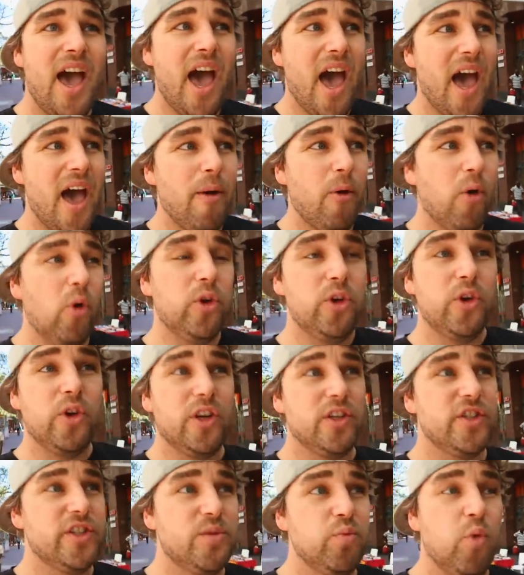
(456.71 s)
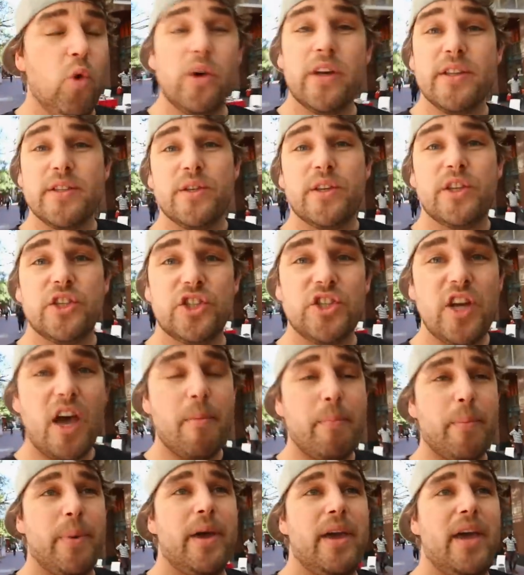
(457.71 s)
Uh, or you can just walk into a
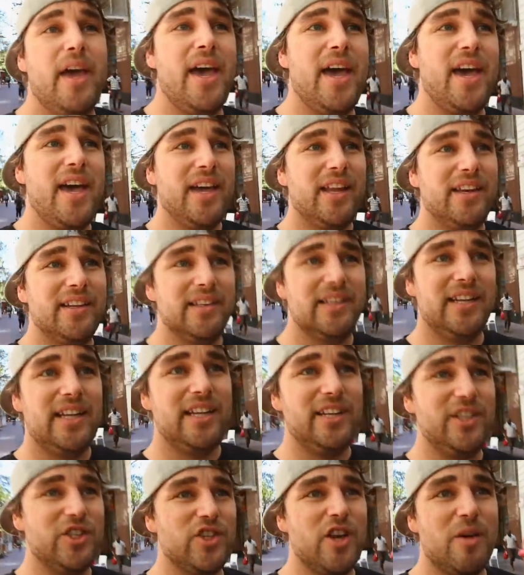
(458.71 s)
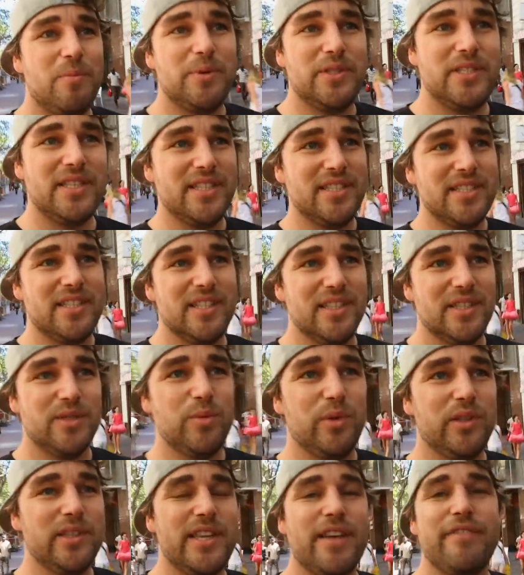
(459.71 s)
shop and any shop
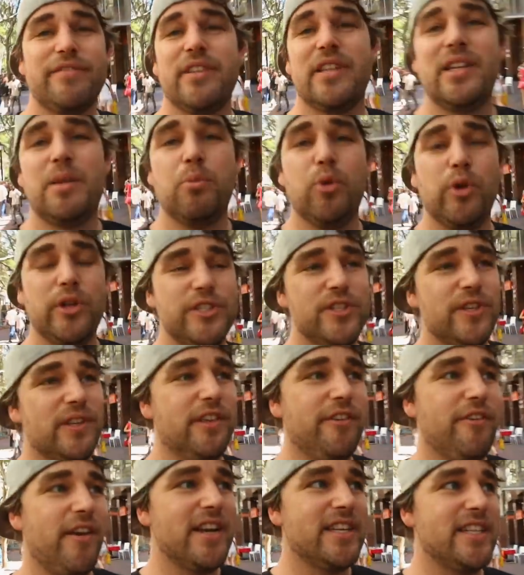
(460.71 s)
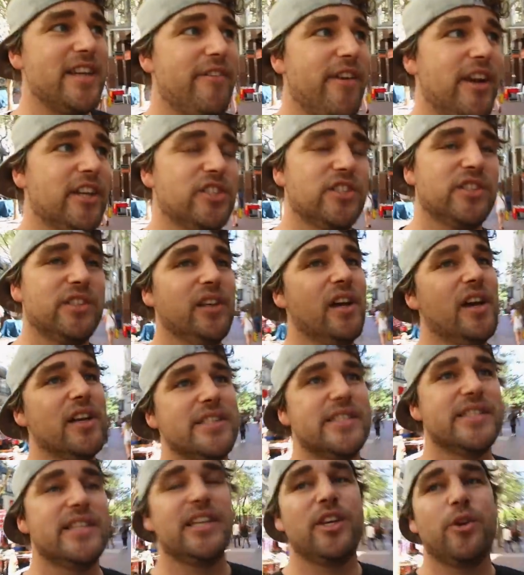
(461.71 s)
assistant will definitely point you in the right direction,
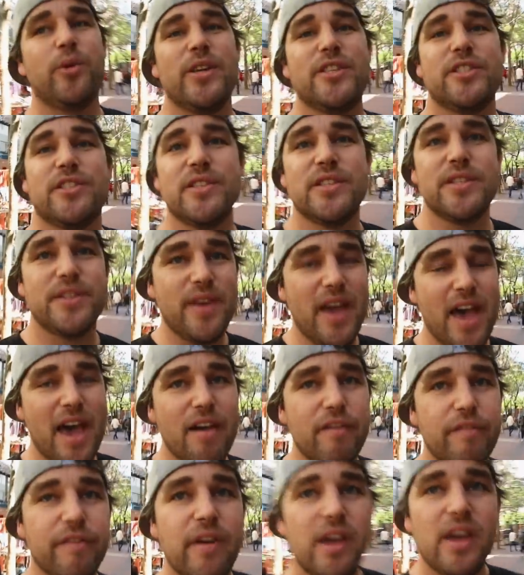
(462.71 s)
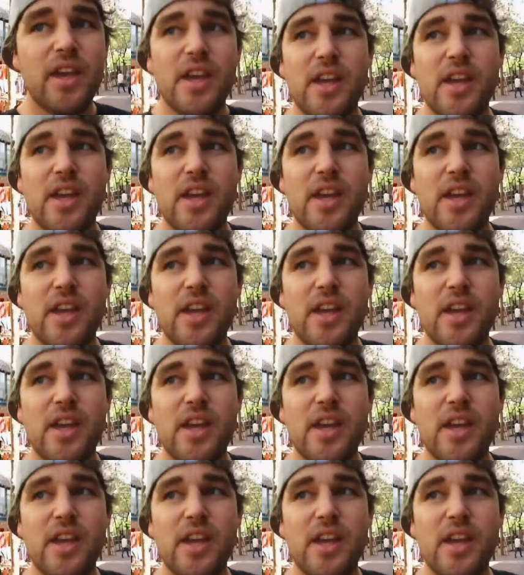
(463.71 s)
answer any questions you have.